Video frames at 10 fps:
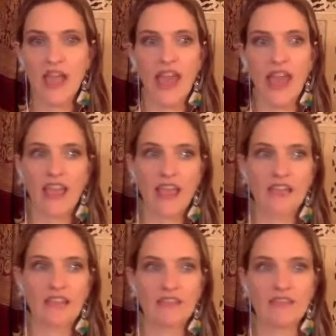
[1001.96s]

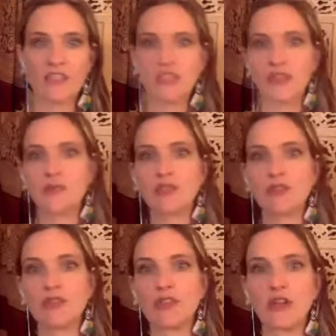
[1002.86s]
And there's
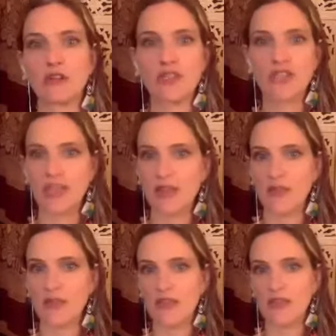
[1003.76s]
absolutely no
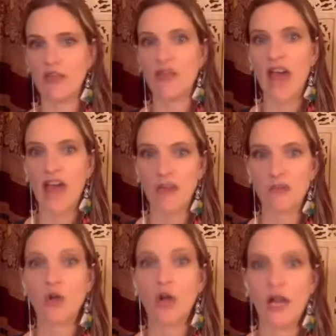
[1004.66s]
shame in that
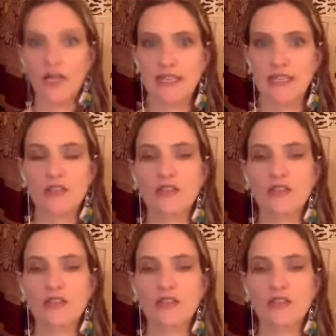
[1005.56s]
process.